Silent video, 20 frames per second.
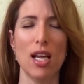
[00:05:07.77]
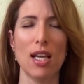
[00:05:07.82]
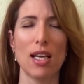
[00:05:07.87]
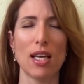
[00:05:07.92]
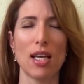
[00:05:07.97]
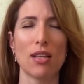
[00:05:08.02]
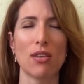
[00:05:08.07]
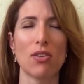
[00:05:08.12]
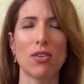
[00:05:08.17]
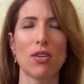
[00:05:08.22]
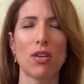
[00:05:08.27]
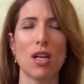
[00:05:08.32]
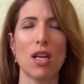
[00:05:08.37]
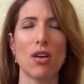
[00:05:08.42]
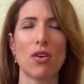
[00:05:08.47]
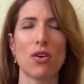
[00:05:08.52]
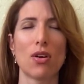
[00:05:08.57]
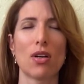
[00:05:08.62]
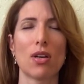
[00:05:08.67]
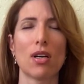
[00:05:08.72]
can the
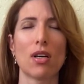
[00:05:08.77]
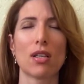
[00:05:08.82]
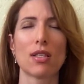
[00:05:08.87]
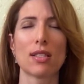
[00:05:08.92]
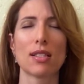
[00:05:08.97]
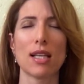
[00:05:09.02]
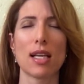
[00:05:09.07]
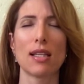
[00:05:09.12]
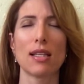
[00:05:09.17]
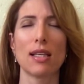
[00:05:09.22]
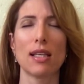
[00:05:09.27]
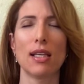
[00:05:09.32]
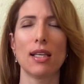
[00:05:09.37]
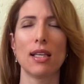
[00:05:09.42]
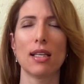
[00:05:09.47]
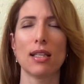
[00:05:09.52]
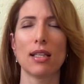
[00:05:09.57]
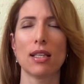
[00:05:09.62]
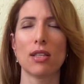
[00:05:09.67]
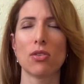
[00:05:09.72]
Creator send the
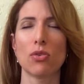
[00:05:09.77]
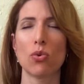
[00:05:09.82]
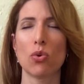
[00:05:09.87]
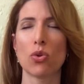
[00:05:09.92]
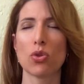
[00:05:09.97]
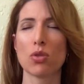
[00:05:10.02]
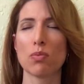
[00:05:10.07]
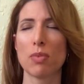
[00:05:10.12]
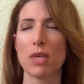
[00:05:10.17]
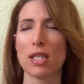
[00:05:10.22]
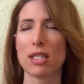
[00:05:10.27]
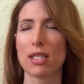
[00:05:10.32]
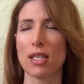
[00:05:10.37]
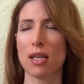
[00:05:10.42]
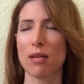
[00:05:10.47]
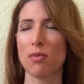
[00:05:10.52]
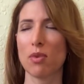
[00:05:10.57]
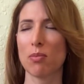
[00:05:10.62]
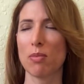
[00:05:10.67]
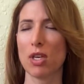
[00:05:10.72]
healing to all space
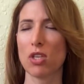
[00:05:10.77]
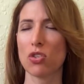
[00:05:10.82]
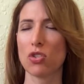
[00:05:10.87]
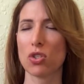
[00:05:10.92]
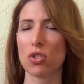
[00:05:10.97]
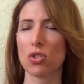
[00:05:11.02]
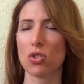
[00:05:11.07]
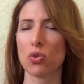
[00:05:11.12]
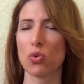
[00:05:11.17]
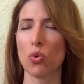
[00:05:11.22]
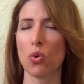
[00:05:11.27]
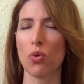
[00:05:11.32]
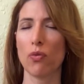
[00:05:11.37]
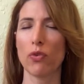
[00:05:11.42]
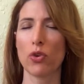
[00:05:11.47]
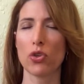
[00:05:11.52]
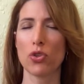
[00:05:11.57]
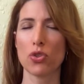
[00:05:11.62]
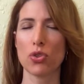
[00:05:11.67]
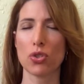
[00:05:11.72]
time dimensions, to all
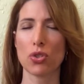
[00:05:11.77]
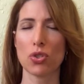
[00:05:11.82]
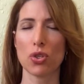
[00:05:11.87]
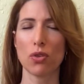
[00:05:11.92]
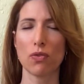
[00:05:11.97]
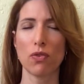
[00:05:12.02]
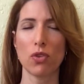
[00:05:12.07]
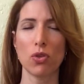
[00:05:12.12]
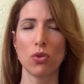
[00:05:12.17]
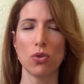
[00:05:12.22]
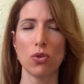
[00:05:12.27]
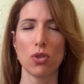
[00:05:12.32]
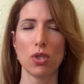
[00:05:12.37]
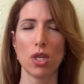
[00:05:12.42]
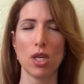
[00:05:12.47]
versions of you?